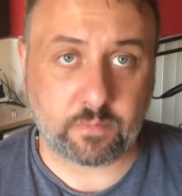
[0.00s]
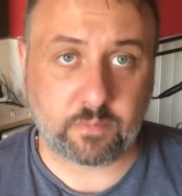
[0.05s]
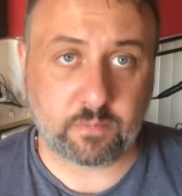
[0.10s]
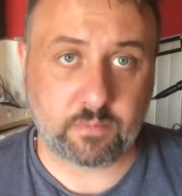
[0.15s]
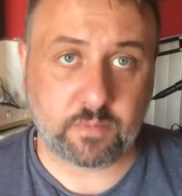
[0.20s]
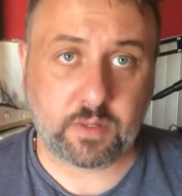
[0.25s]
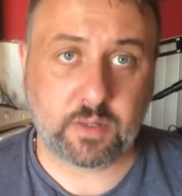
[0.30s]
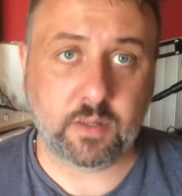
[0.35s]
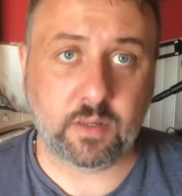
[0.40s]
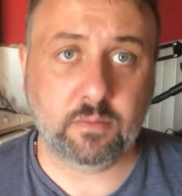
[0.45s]

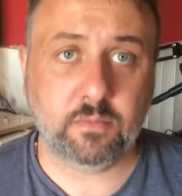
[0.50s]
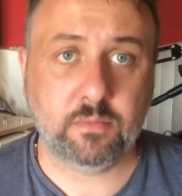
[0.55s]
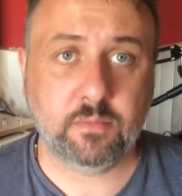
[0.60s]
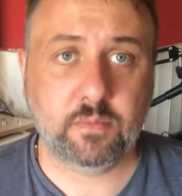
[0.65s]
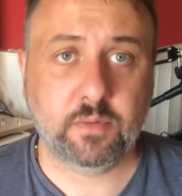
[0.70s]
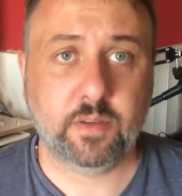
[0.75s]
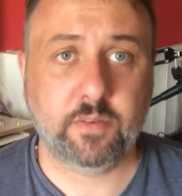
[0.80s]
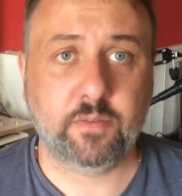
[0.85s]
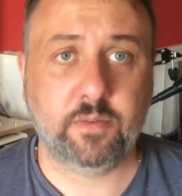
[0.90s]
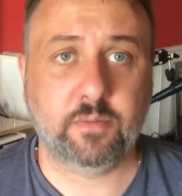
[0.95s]
you know,
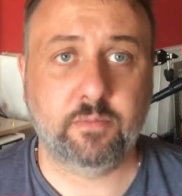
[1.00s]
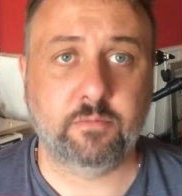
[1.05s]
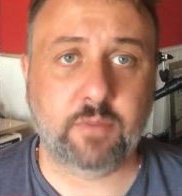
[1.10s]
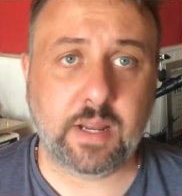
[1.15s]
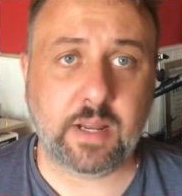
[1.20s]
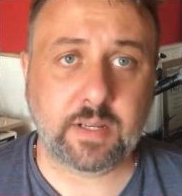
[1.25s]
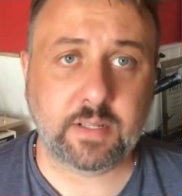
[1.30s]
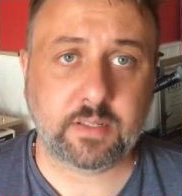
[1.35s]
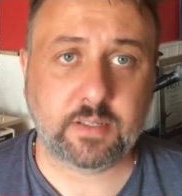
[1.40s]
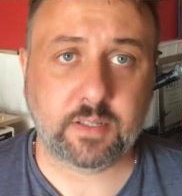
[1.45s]
if a
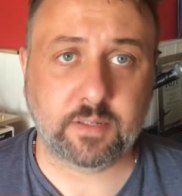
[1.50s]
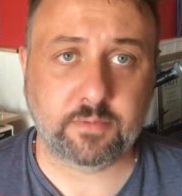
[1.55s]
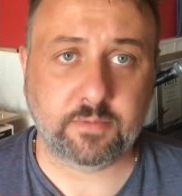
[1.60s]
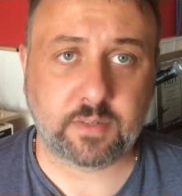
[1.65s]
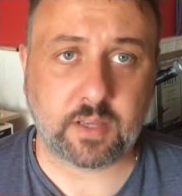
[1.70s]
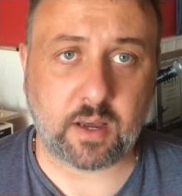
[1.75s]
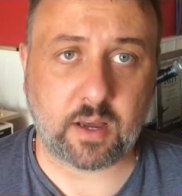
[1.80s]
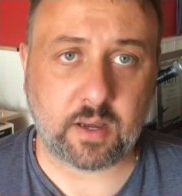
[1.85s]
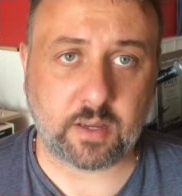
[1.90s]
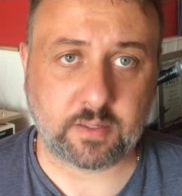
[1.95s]
relative
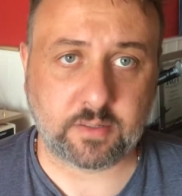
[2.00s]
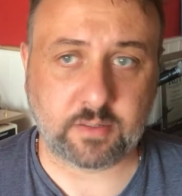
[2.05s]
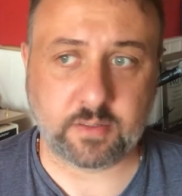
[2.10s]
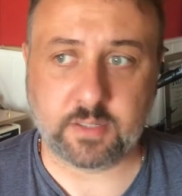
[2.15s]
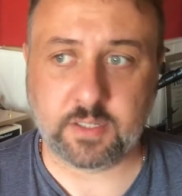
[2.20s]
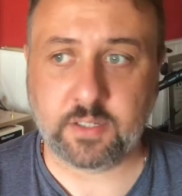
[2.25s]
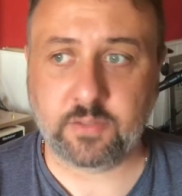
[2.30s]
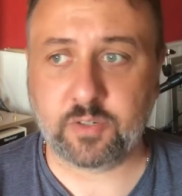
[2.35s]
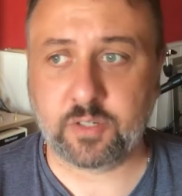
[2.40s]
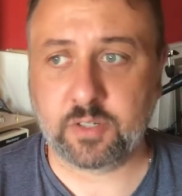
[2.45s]
dies and
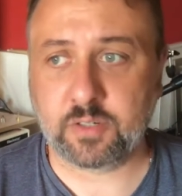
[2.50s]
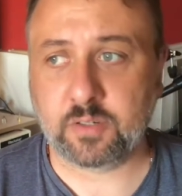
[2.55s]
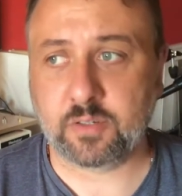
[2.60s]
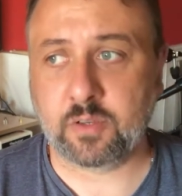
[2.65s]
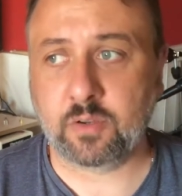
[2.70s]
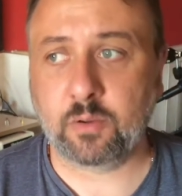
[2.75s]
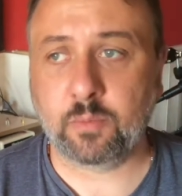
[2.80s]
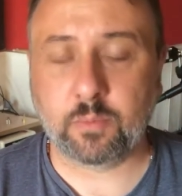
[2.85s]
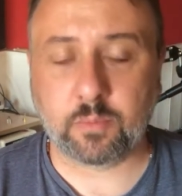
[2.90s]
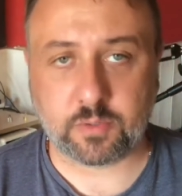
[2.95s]
leaves you a
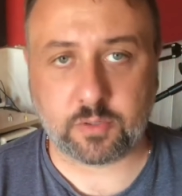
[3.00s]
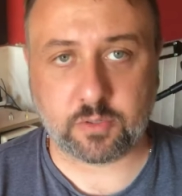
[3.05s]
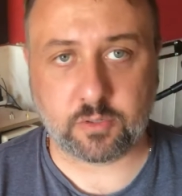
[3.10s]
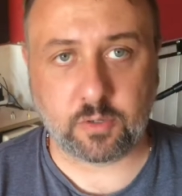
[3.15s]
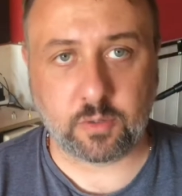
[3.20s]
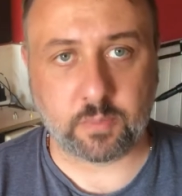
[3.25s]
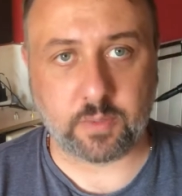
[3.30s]
lump sum,